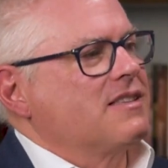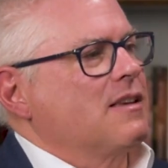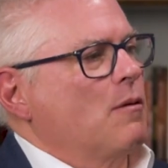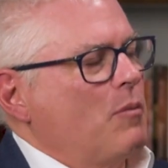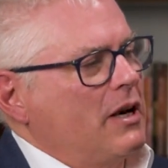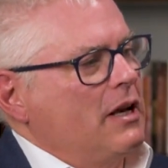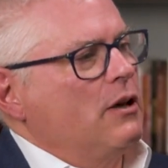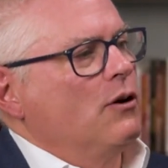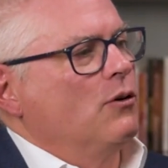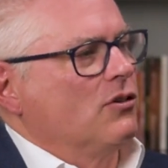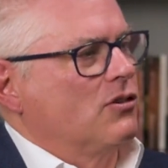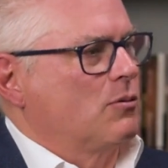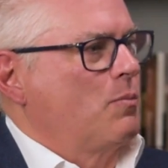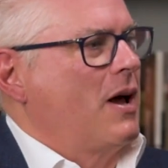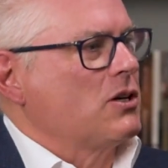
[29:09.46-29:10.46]
somebody who
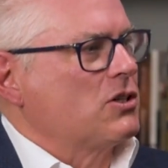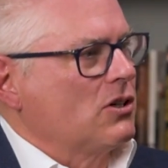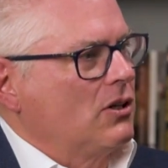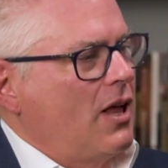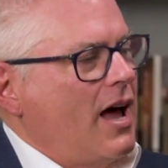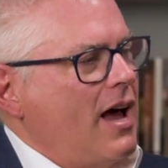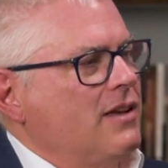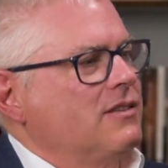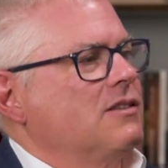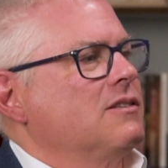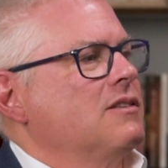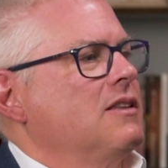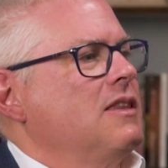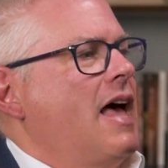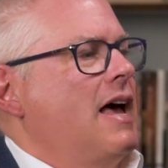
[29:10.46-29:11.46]

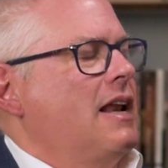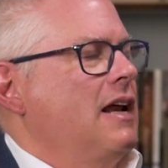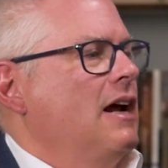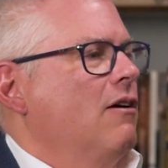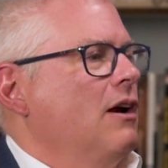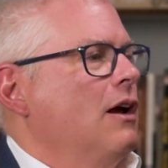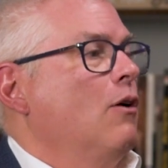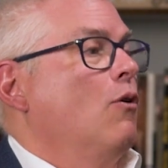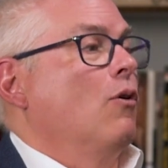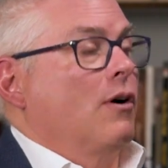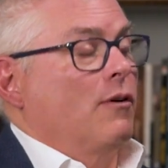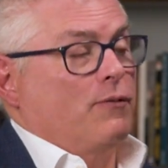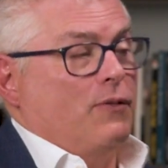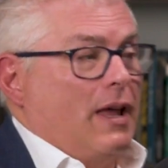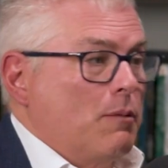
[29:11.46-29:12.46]
specializes in that area or
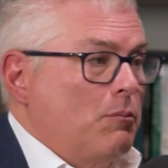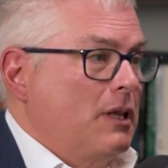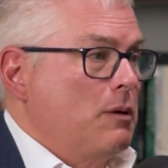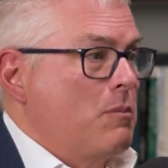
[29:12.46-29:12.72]
a family